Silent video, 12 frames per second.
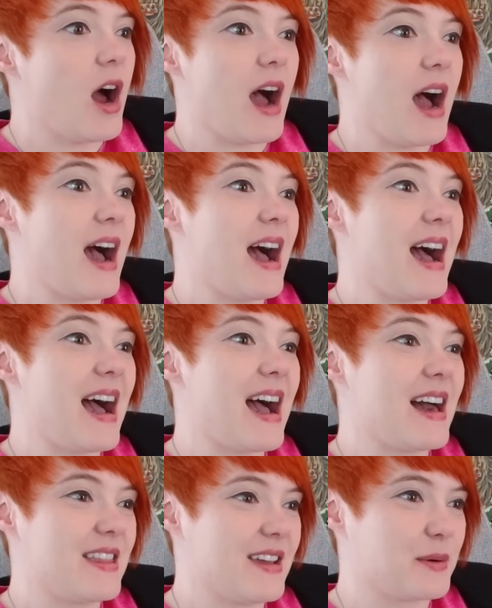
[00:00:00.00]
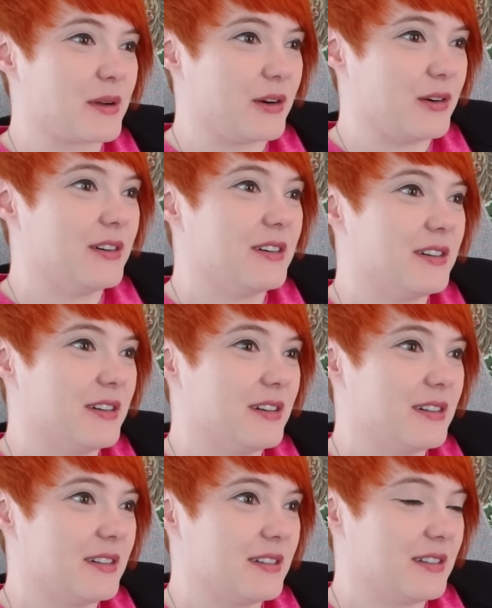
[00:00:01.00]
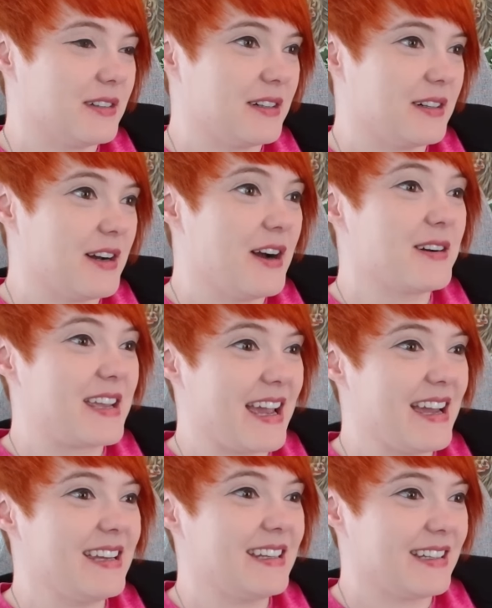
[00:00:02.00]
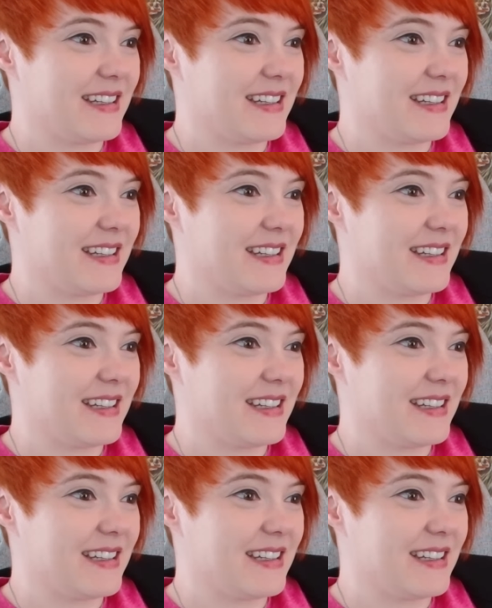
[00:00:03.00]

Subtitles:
Ah, there we go. Okay.